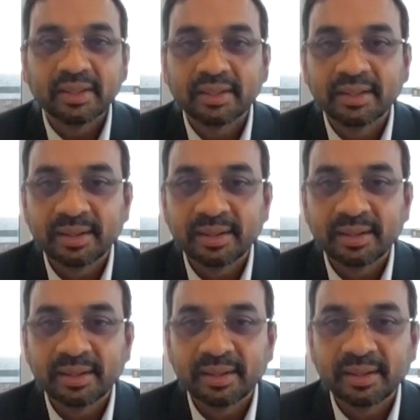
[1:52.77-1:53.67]

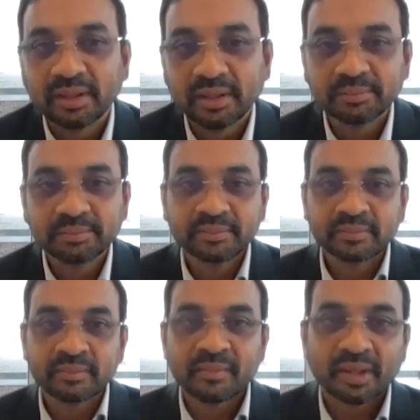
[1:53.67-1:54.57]

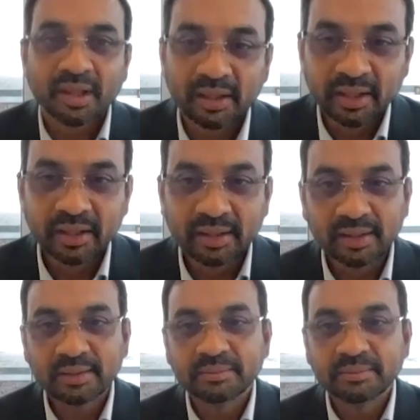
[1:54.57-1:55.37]
I think